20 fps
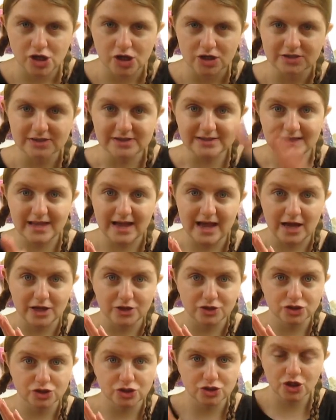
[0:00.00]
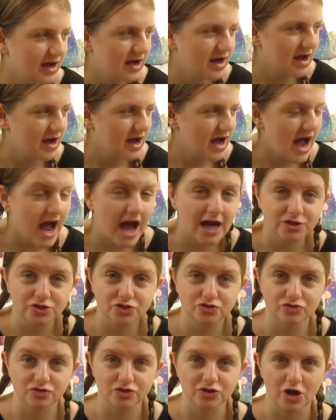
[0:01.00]
slash
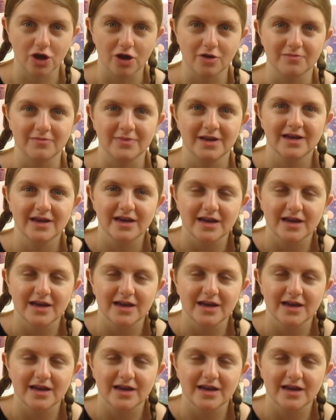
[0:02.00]
Astrodome.